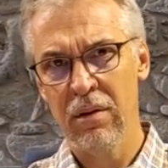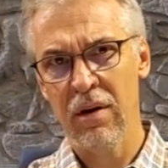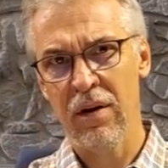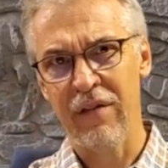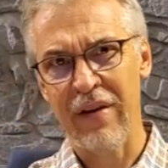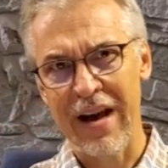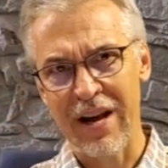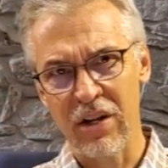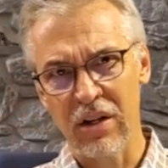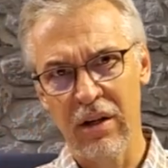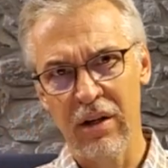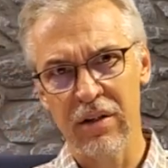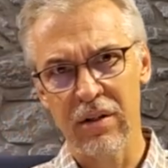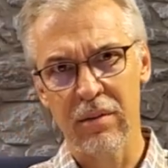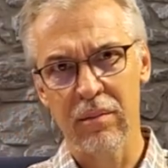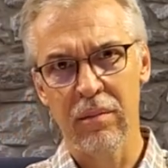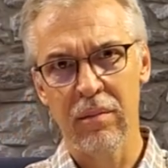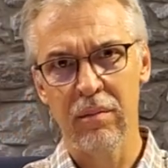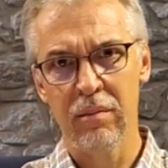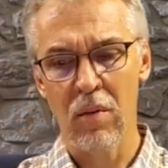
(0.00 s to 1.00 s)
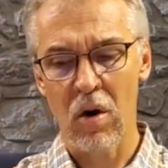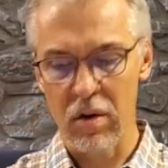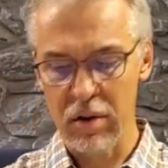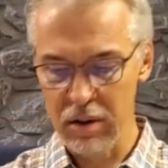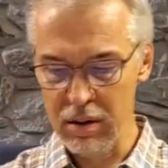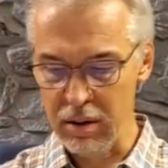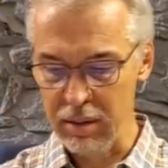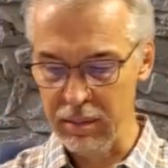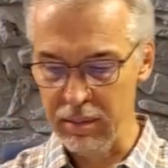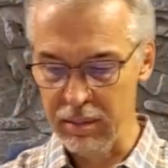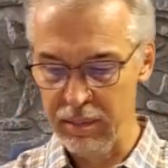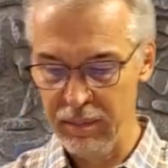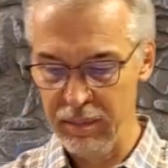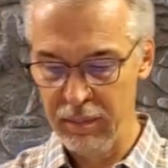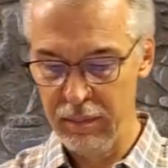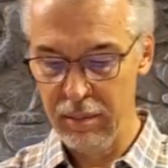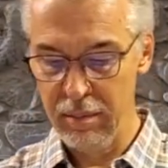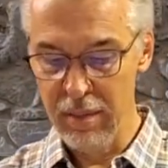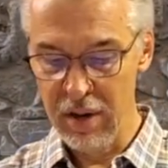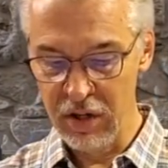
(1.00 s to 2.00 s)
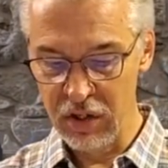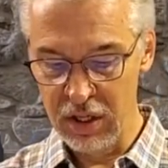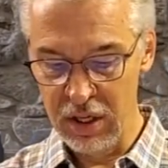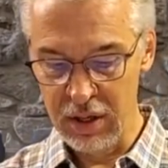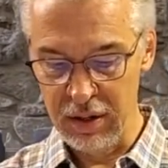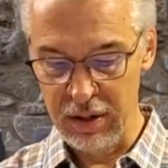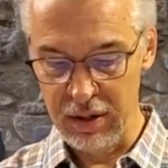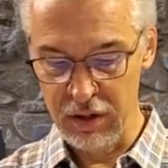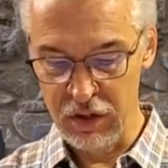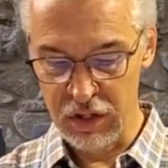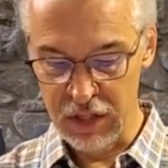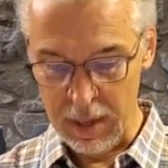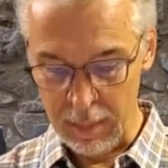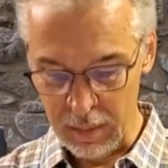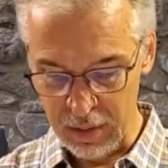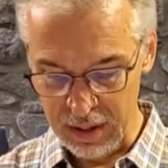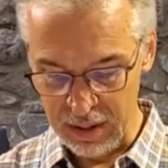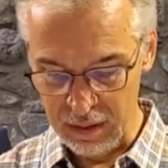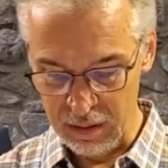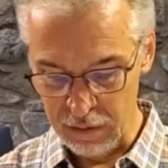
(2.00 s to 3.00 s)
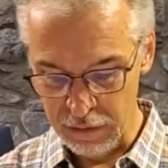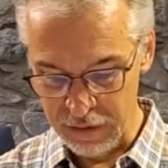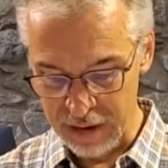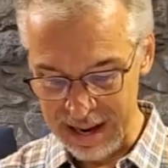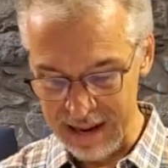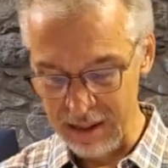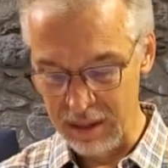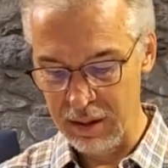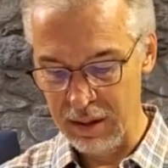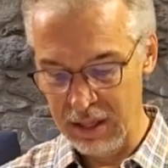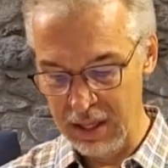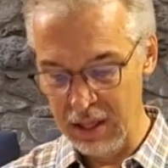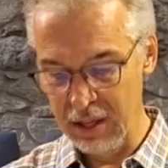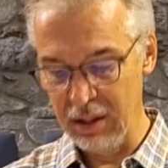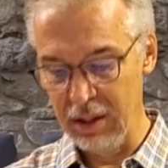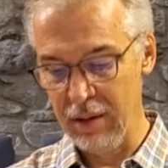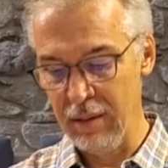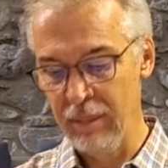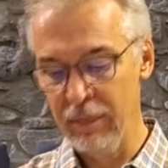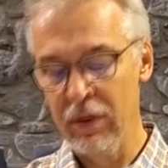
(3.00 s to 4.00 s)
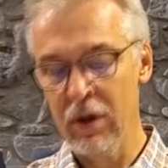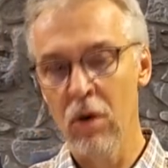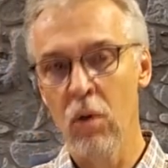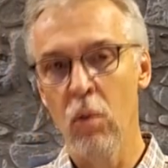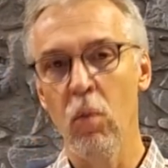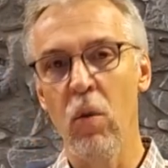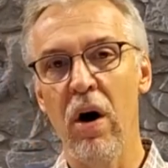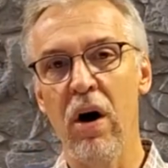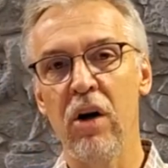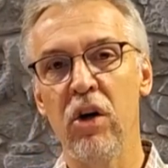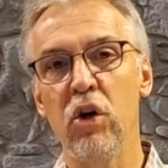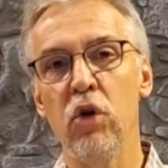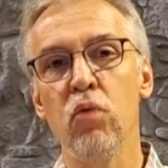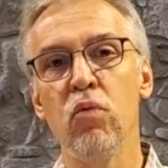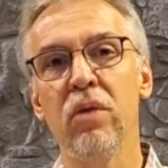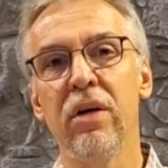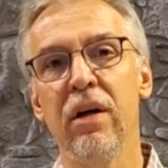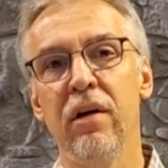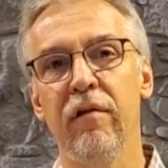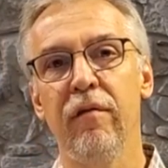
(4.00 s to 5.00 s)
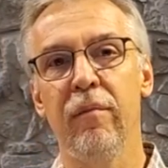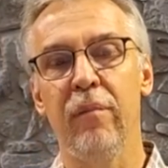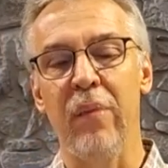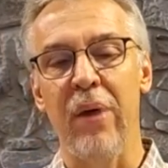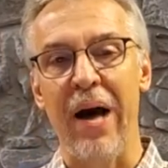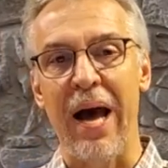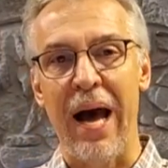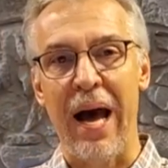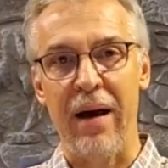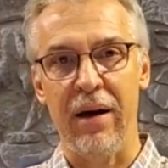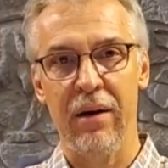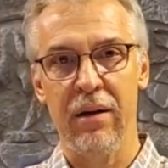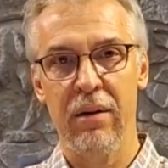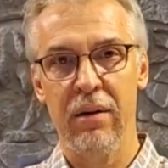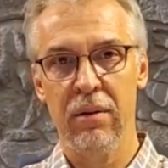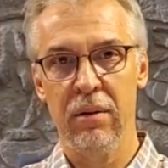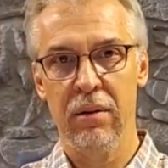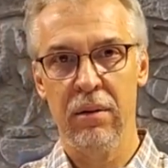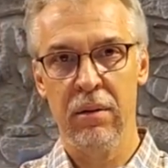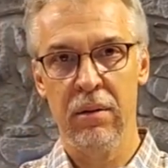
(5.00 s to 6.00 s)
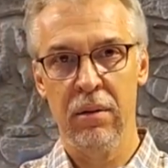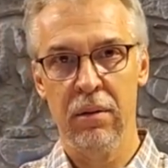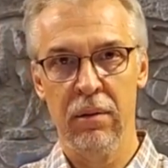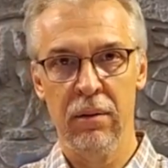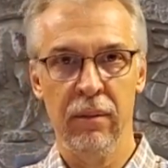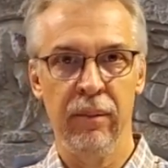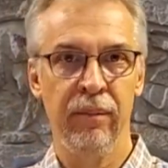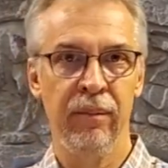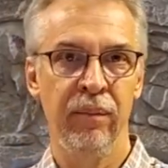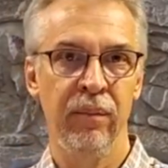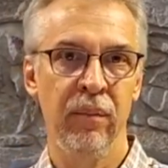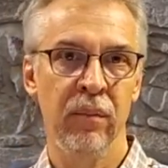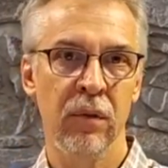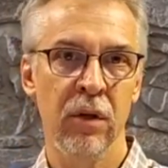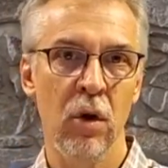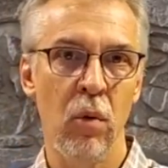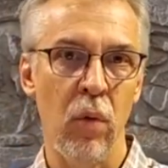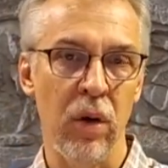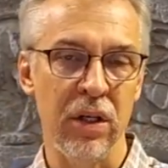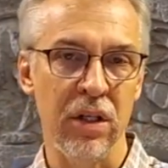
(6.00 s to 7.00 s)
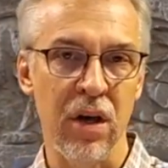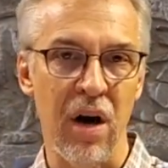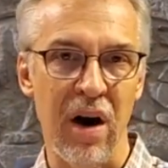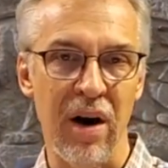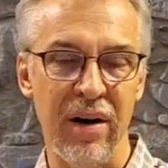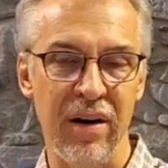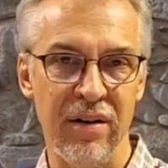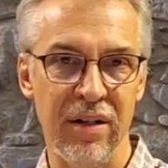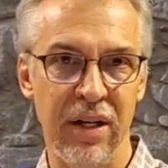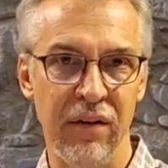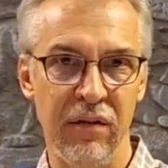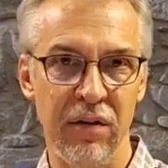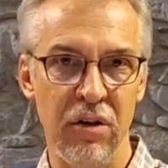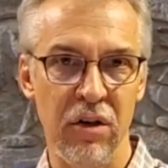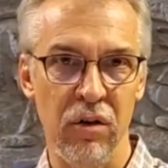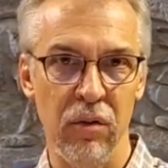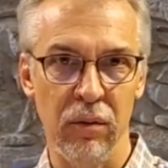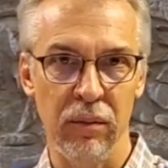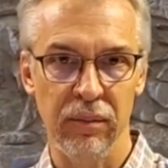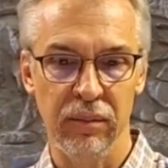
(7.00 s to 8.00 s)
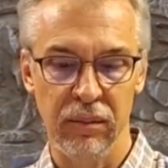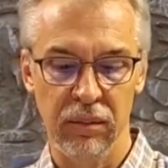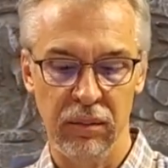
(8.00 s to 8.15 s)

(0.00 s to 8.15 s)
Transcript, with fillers: evangelism, martyrdom, missionary, shepherding, faith, healing? Where do you give back what God has given you?